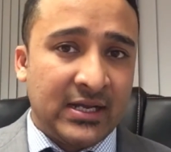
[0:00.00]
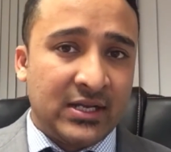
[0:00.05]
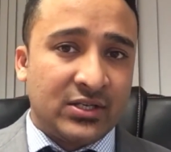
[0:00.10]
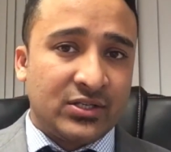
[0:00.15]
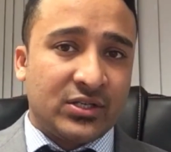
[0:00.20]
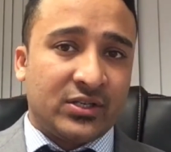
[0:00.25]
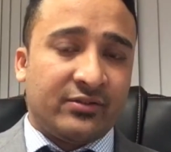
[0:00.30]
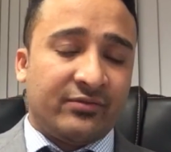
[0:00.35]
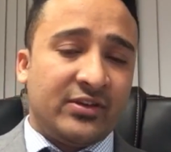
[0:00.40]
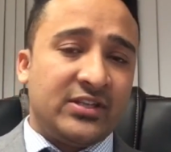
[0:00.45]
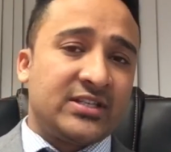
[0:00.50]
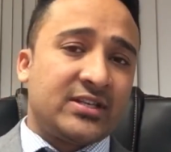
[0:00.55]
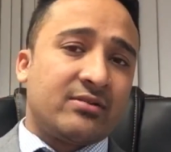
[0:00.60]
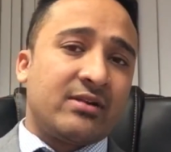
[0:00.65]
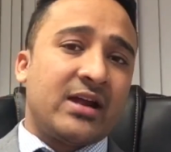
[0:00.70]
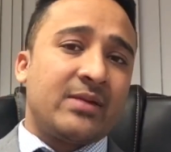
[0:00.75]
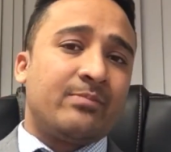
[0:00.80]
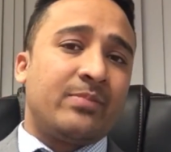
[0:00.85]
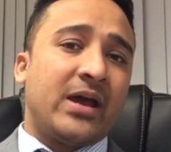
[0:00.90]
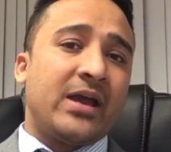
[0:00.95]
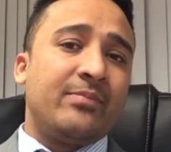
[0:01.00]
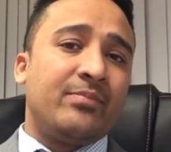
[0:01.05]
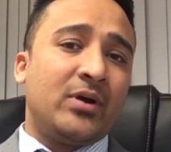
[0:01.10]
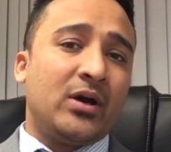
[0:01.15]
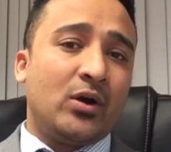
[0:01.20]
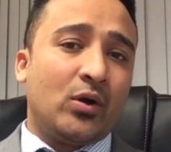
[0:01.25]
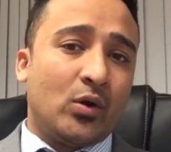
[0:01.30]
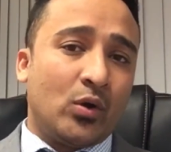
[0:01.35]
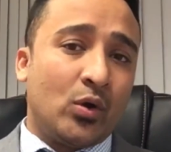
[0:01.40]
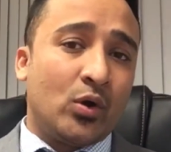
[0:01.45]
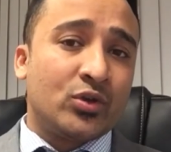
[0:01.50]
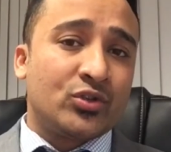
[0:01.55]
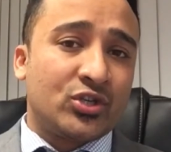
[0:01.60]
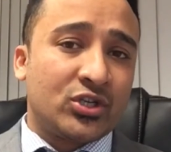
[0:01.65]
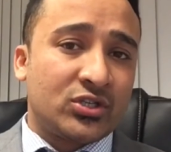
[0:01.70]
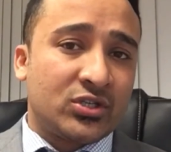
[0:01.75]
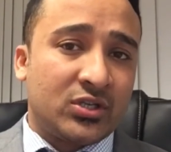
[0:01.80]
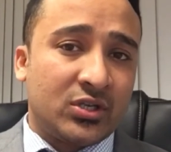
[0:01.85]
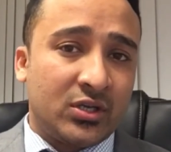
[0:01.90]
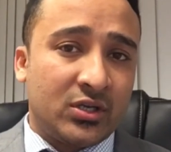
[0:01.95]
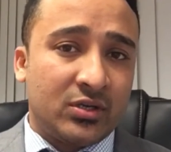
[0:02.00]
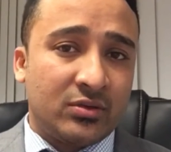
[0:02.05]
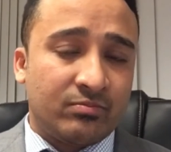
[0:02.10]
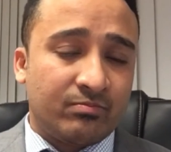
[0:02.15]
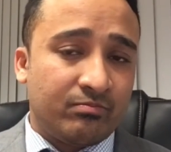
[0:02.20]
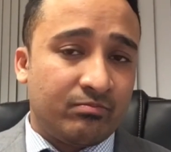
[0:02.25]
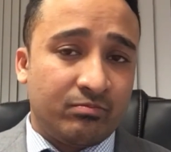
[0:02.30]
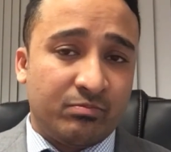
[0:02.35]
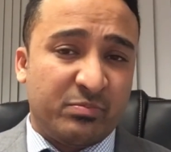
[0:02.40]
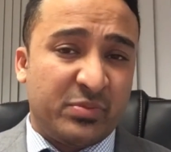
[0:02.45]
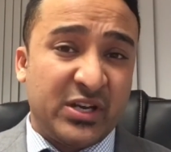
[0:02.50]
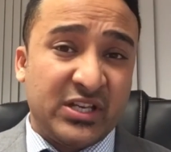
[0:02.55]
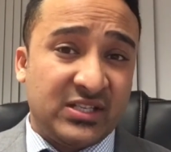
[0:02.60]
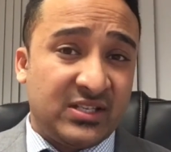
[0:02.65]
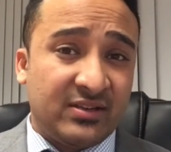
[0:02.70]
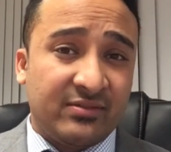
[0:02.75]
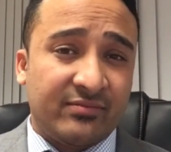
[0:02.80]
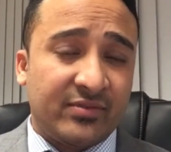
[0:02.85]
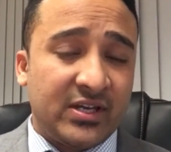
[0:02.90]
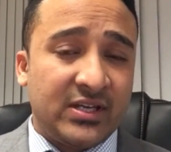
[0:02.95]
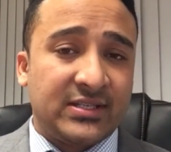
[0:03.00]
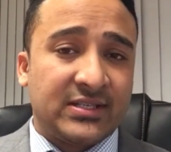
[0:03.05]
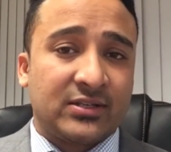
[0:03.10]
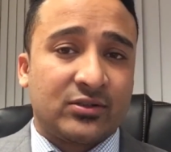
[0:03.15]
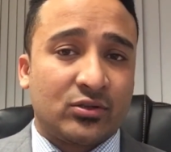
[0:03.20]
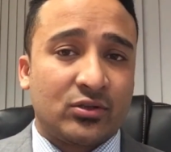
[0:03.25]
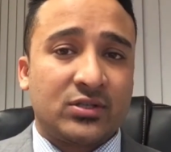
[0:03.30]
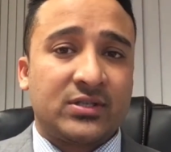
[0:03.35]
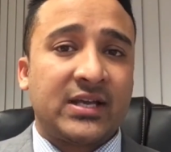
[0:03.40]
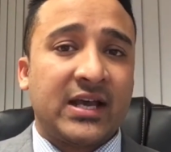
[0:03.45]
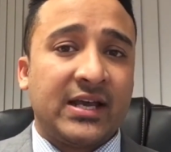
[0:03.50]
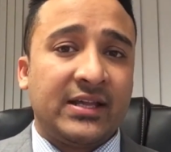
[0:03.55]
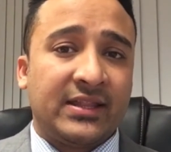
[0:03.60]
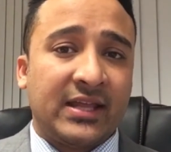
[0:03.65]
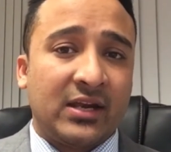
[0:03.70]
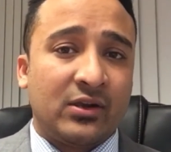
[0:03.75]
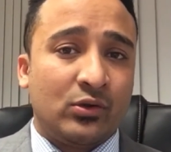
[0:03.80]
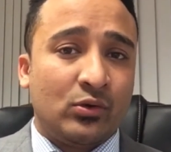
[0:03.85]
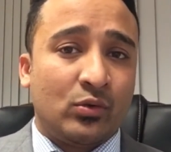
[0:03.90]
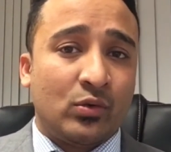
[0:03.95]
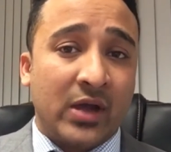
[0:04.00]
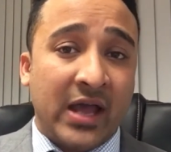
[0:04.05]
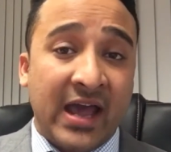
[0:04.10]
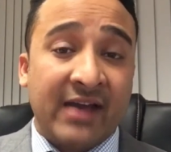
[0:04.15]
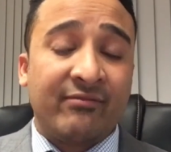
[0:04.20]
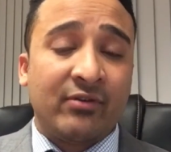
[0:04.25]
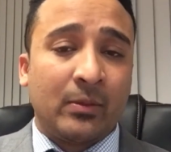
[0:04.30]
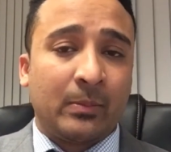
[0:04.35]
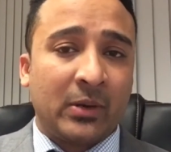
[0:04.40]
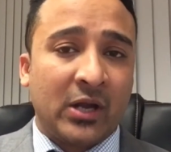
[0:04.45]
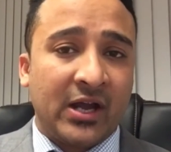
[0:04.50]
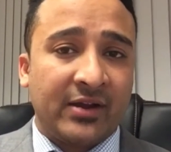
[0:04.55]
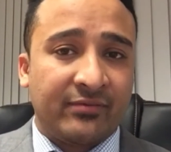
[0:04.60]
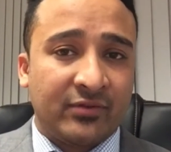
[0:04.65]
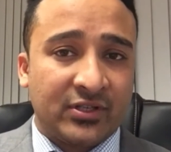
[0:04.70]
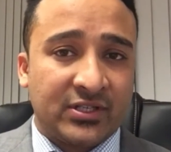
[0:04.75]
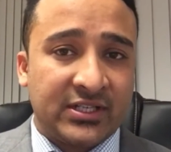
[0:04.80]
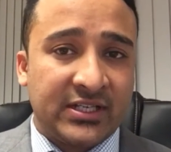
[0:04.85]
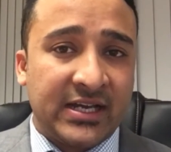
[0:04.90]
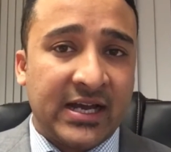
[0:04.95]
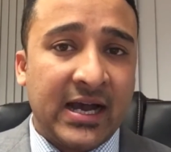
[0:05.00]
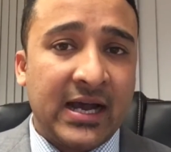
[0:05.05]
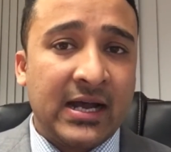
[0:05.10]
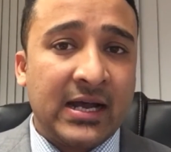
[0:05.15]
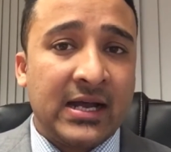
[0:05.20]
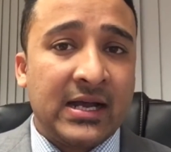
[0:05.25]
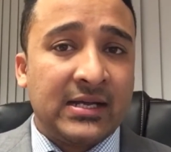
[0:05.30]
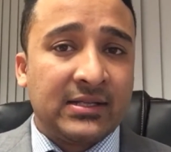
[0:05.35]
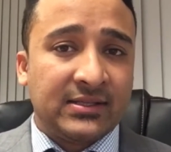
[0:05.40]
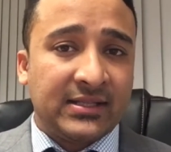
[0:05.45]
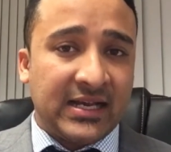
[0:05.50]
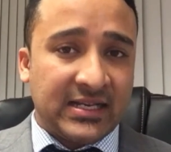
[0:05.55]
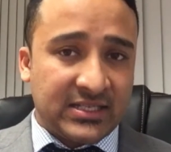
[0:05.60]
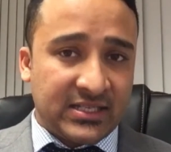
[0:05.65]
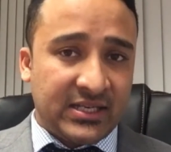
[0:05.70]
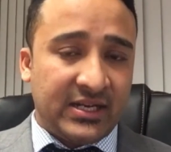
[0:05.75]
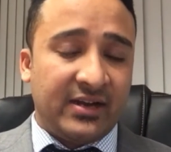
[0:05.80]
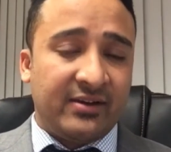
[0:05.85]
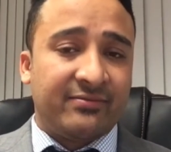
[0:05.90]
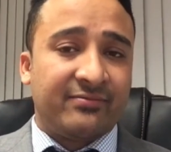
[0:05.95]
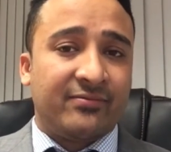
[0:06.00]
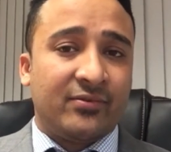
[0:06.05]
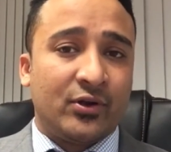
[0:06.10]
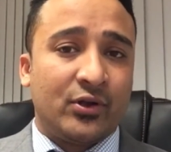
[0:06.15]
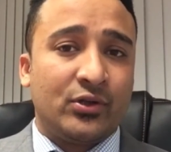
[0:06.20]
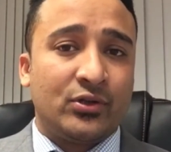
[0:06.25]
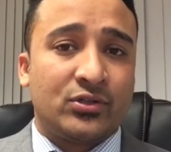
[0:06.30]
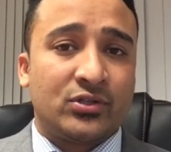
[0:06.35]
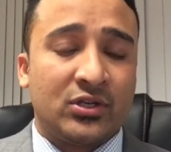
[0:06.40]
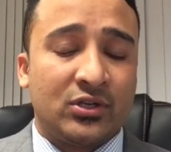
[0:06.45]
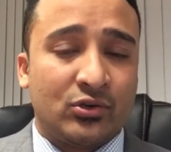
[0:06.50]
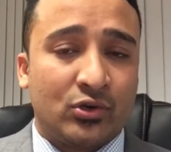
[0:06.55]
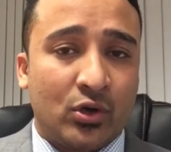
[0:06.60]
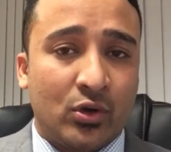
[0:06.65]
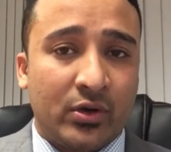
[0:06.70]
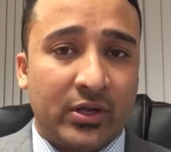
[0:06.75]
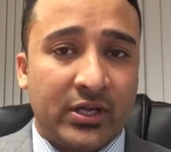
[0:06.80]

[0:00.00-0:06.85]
So the visa grant paper or just the bridging visa to say that you have applied for TR, that's enough for you to enroll